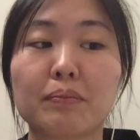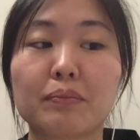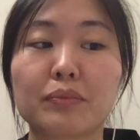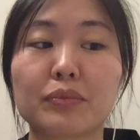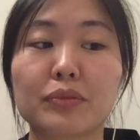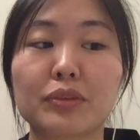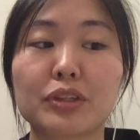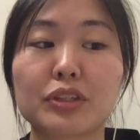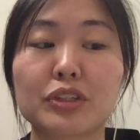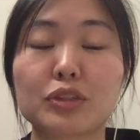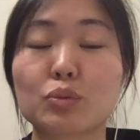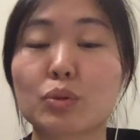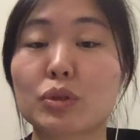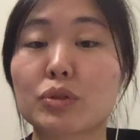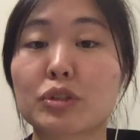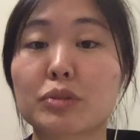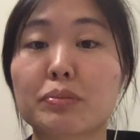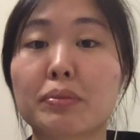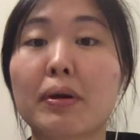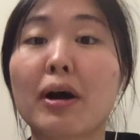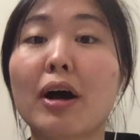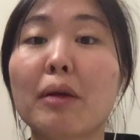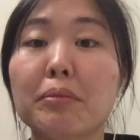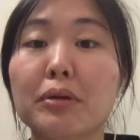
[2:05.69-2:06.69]
this was a
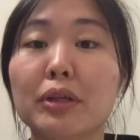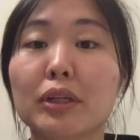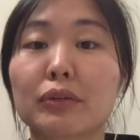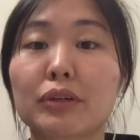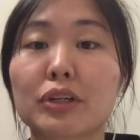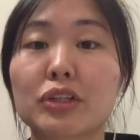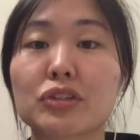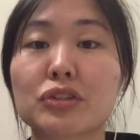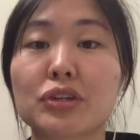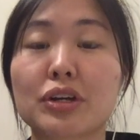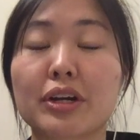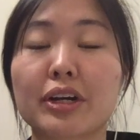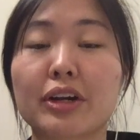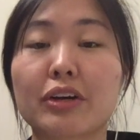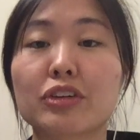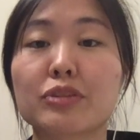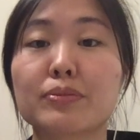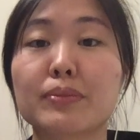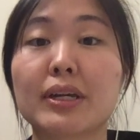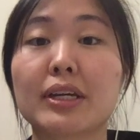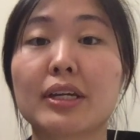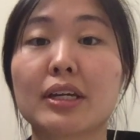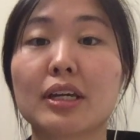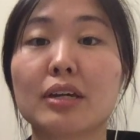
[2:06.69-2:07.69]
popular restaurant and I was
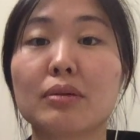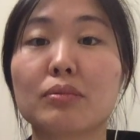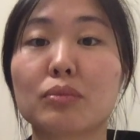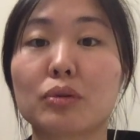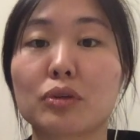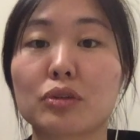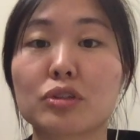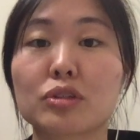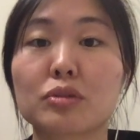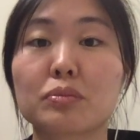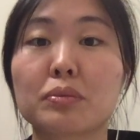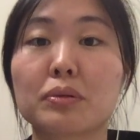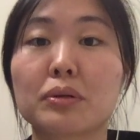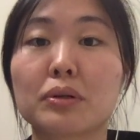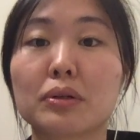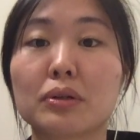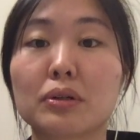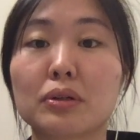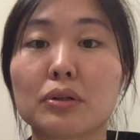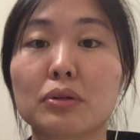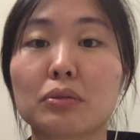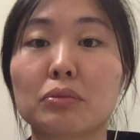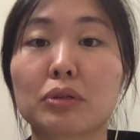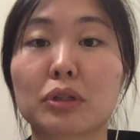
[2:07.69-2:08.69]
making
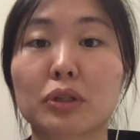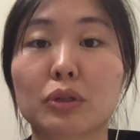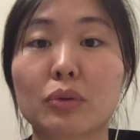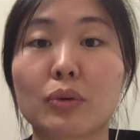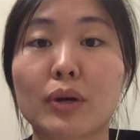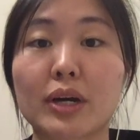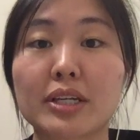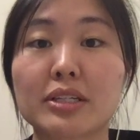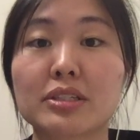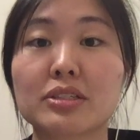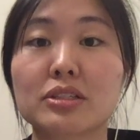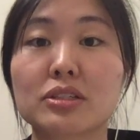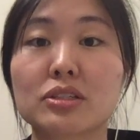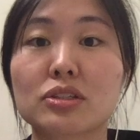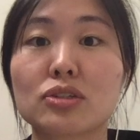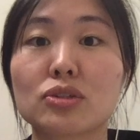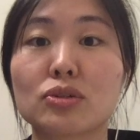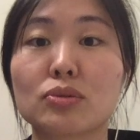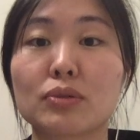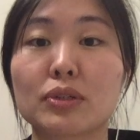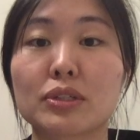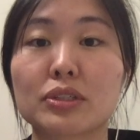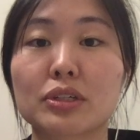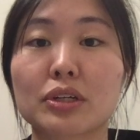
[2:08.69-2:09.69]
multiple requests
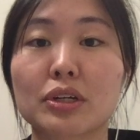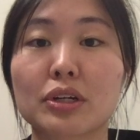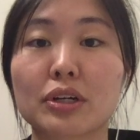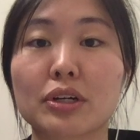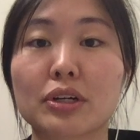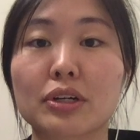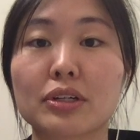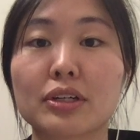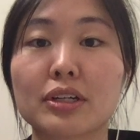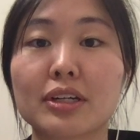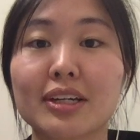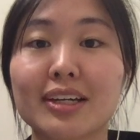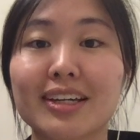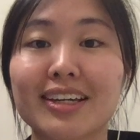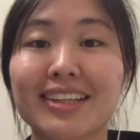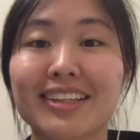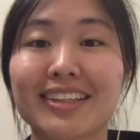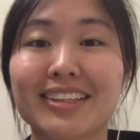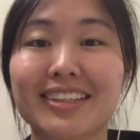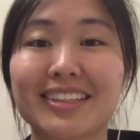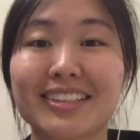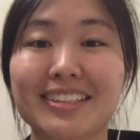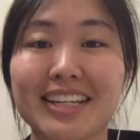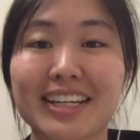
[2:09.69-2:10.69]
to return
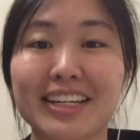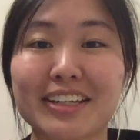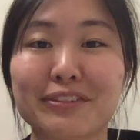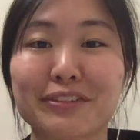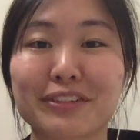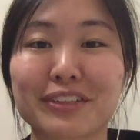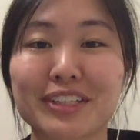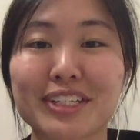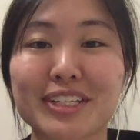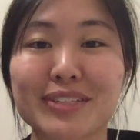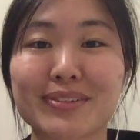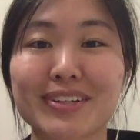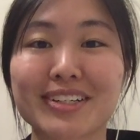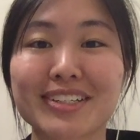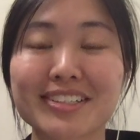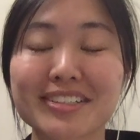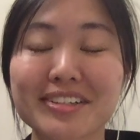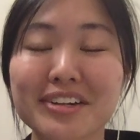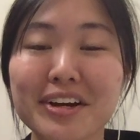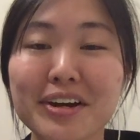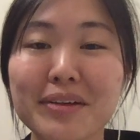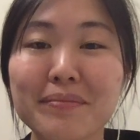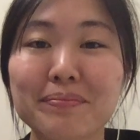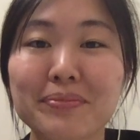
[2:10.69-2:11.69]
the data for this
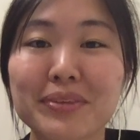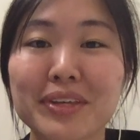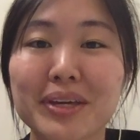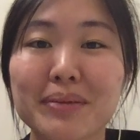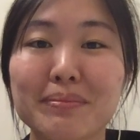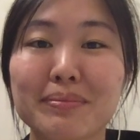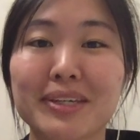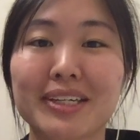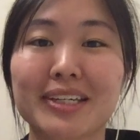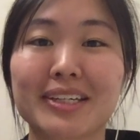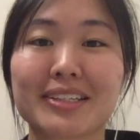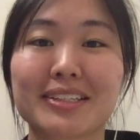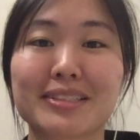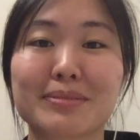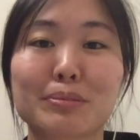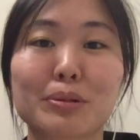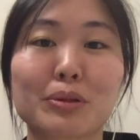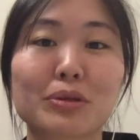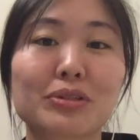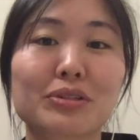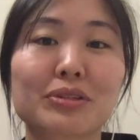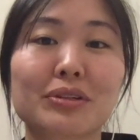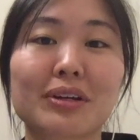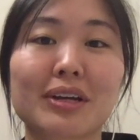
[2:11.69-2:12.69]
restaurant, because
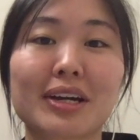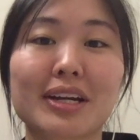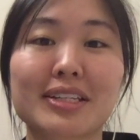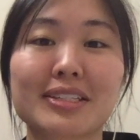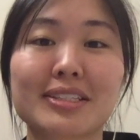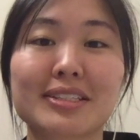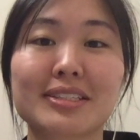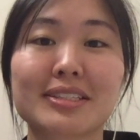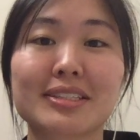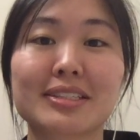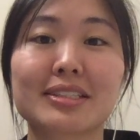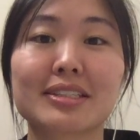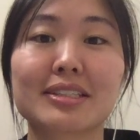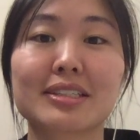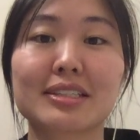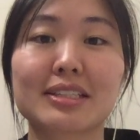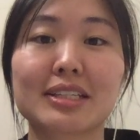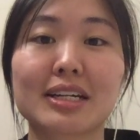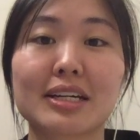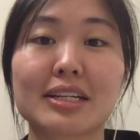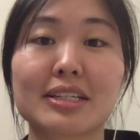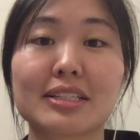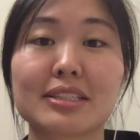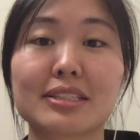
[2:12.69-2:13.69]
Postgres
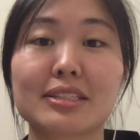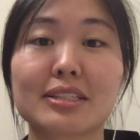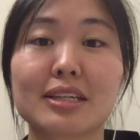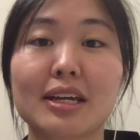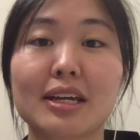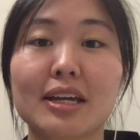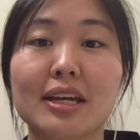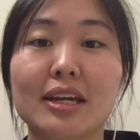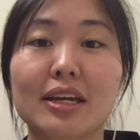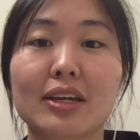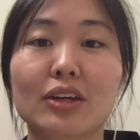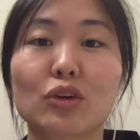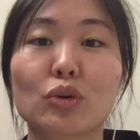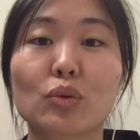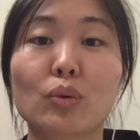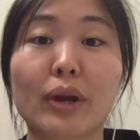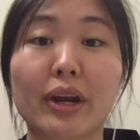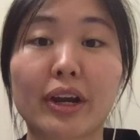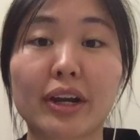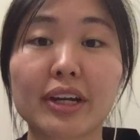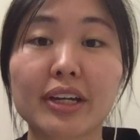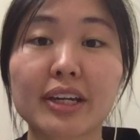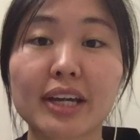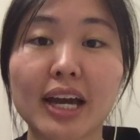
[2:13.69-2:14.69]
does
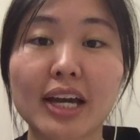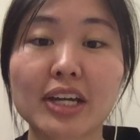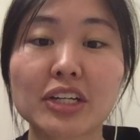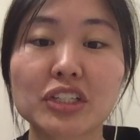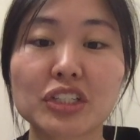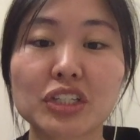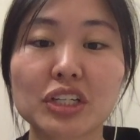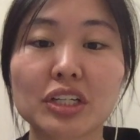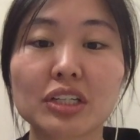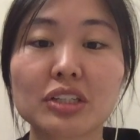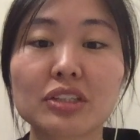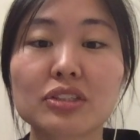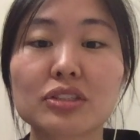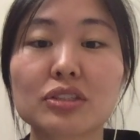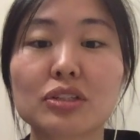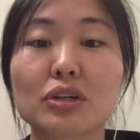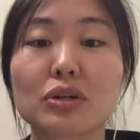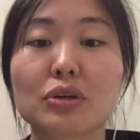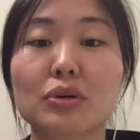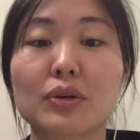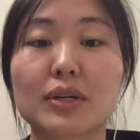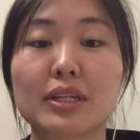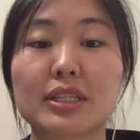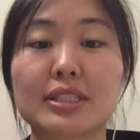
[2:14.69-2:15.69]
query caching,
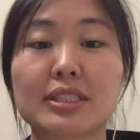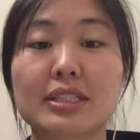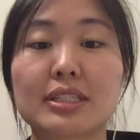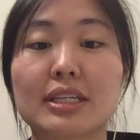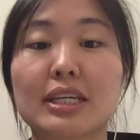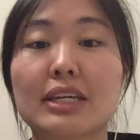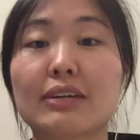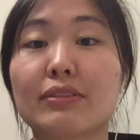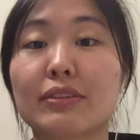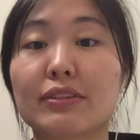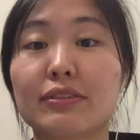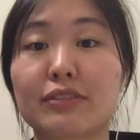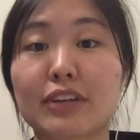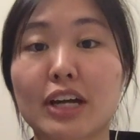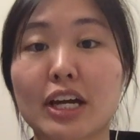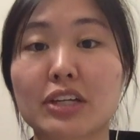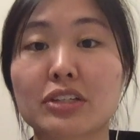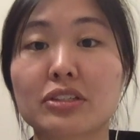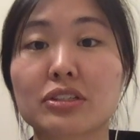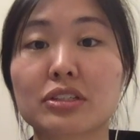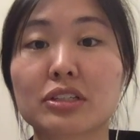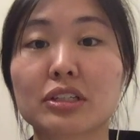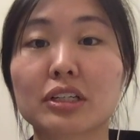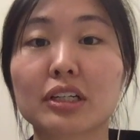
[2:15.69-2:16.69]
so it's even
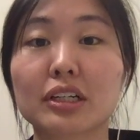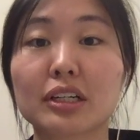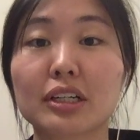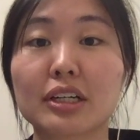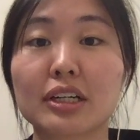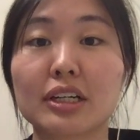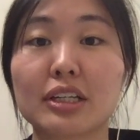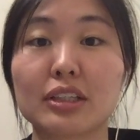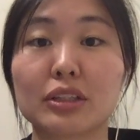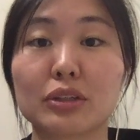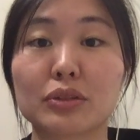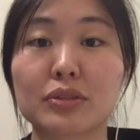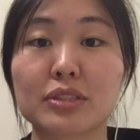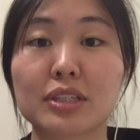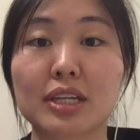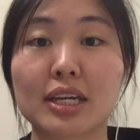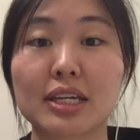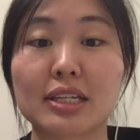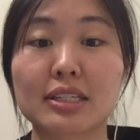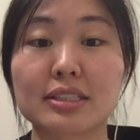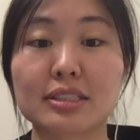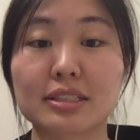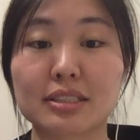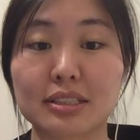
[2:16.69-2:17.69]
faster in those
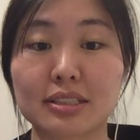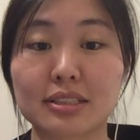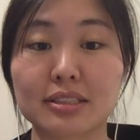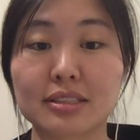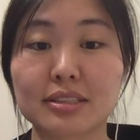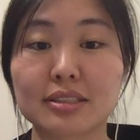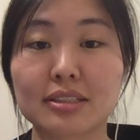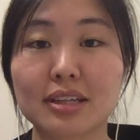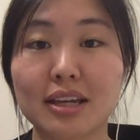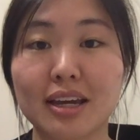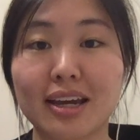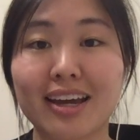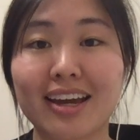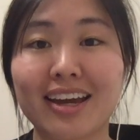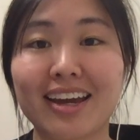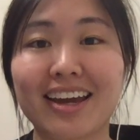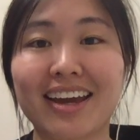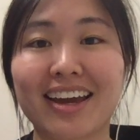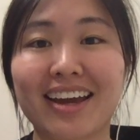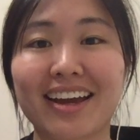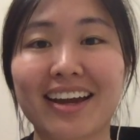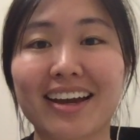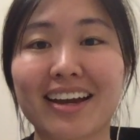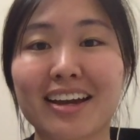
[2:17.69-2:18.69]
cases.
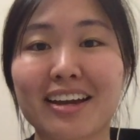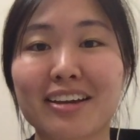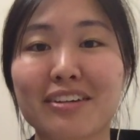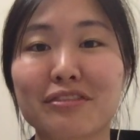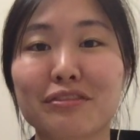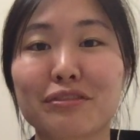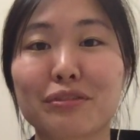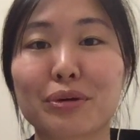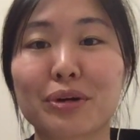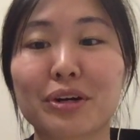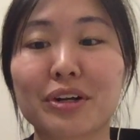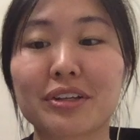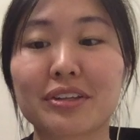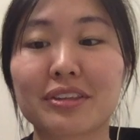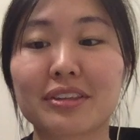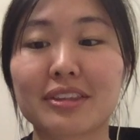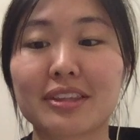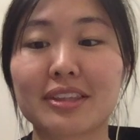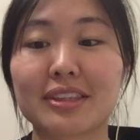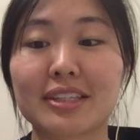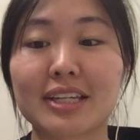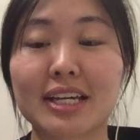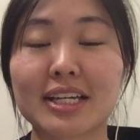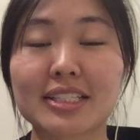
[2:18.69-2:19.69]
And for
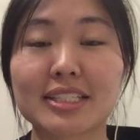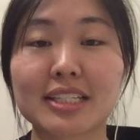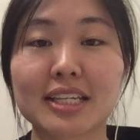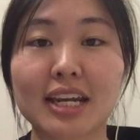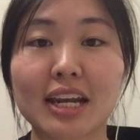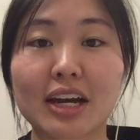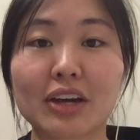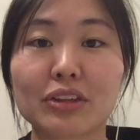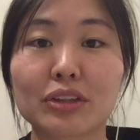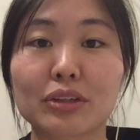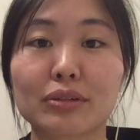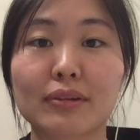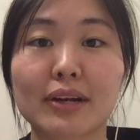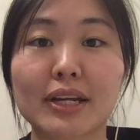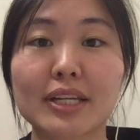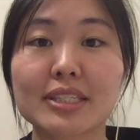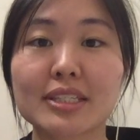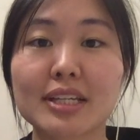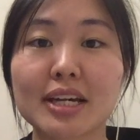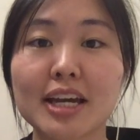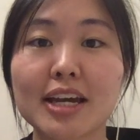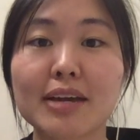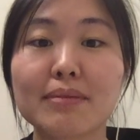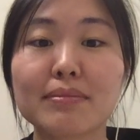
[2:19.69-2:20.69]
testing out the write
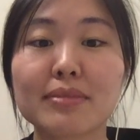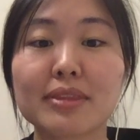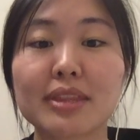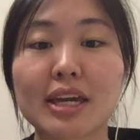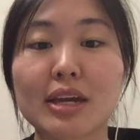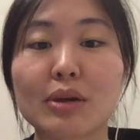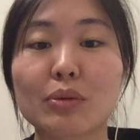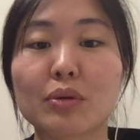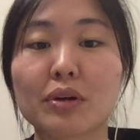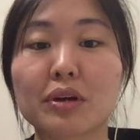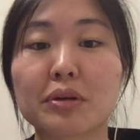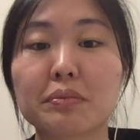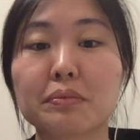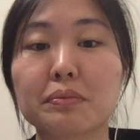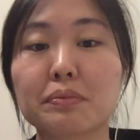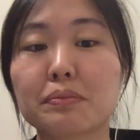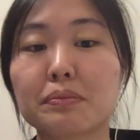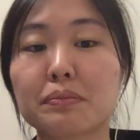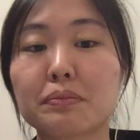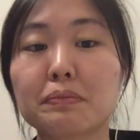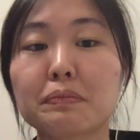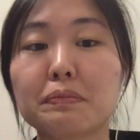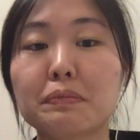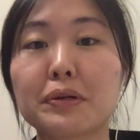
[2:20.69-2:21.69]
time, they were
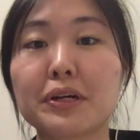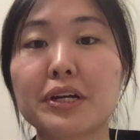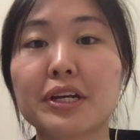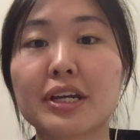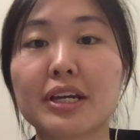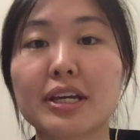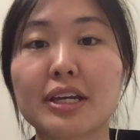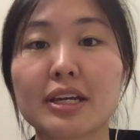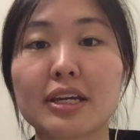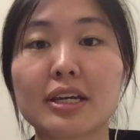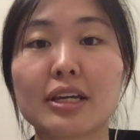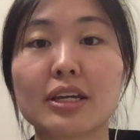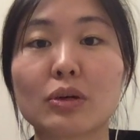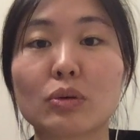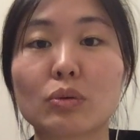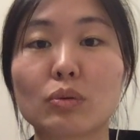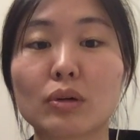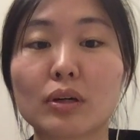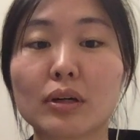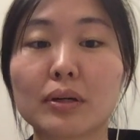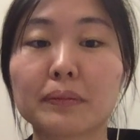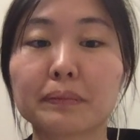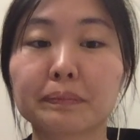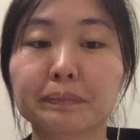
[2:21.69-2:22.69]
pretty
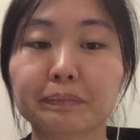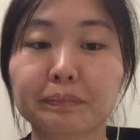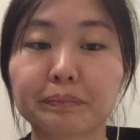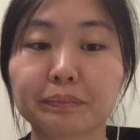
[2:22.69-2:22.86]
equal.